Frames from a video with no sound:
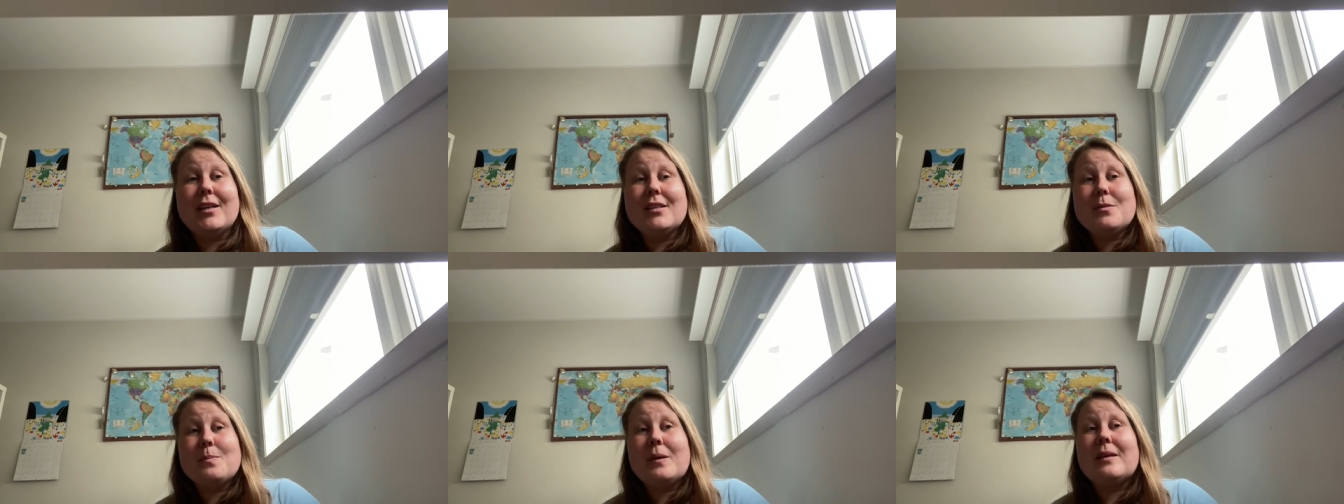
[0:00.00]

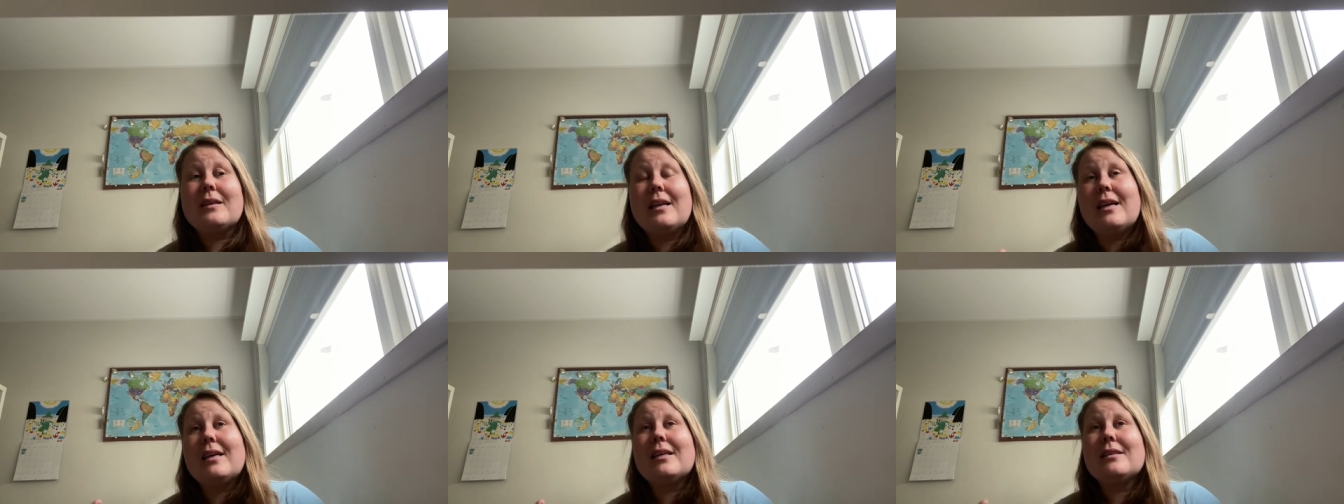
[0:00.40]
it's been
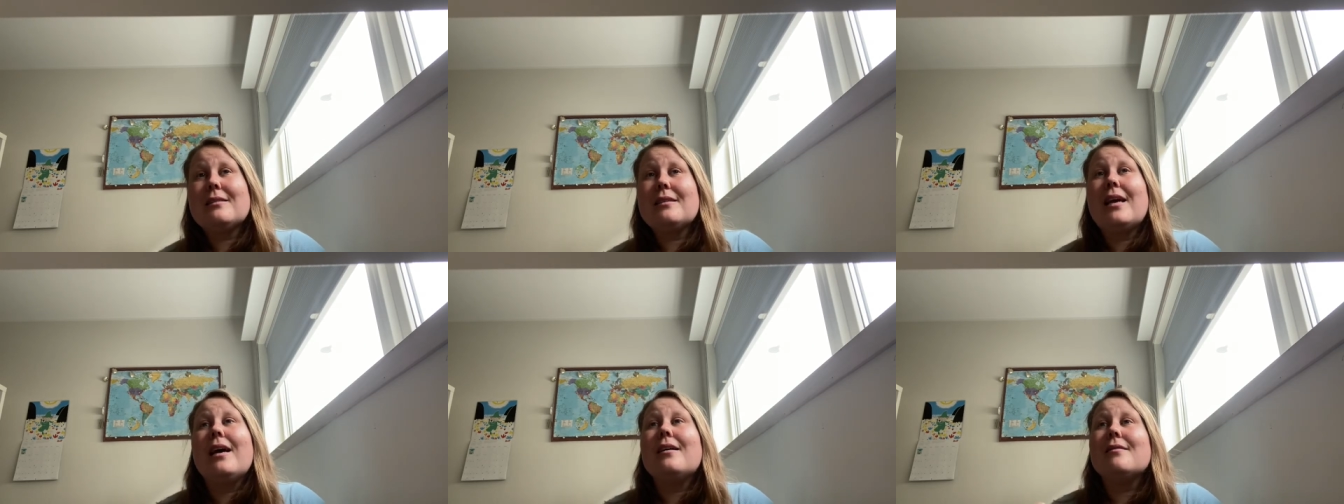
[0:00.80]
like,
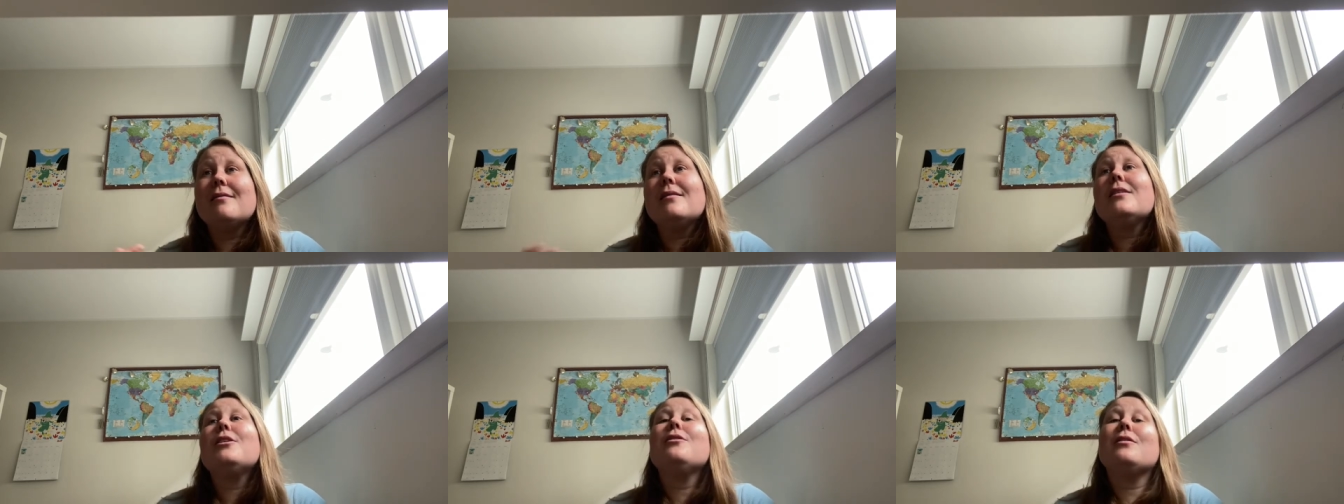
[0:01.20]
yeah,
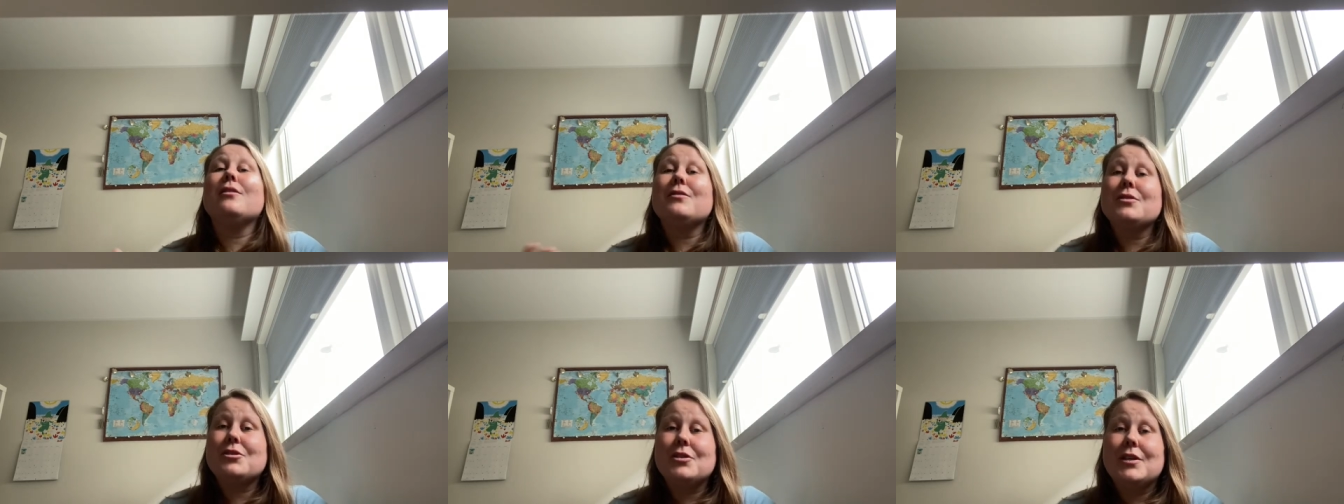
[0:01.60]
you know
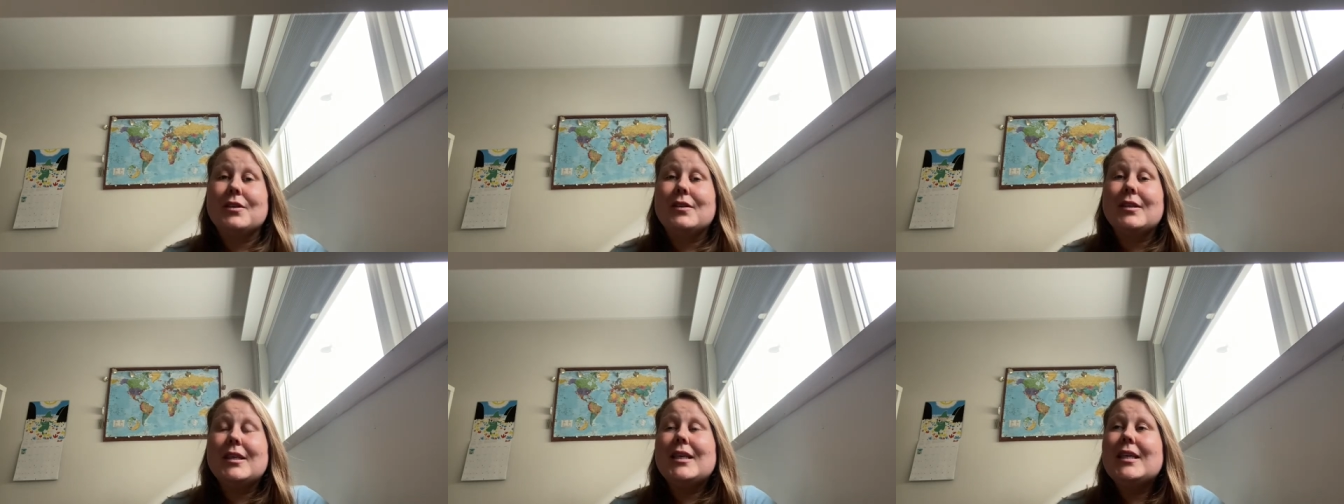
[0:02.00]
the
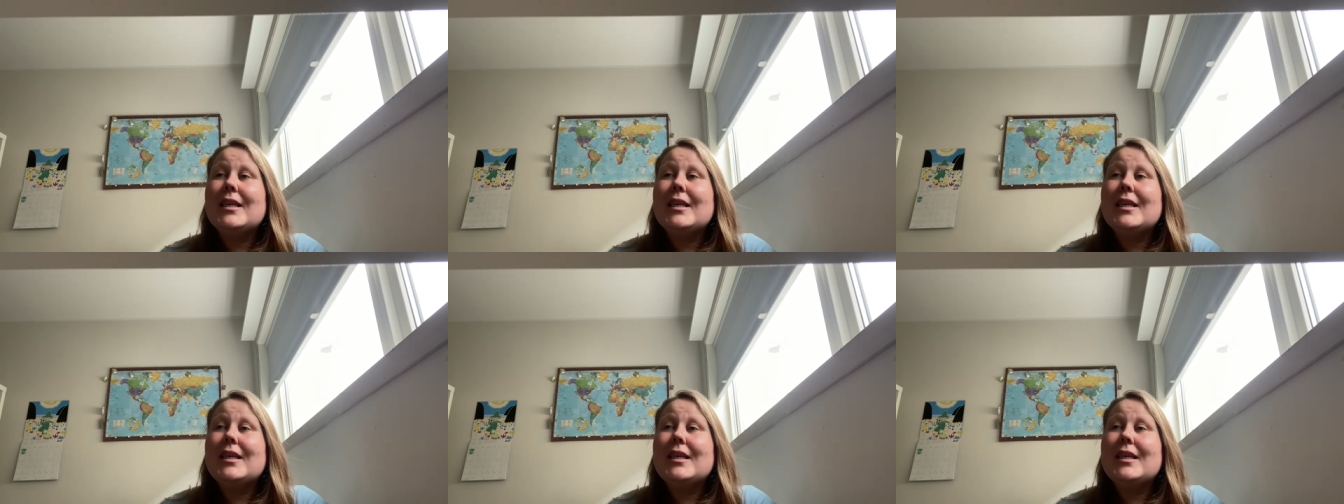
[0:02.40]
struggle.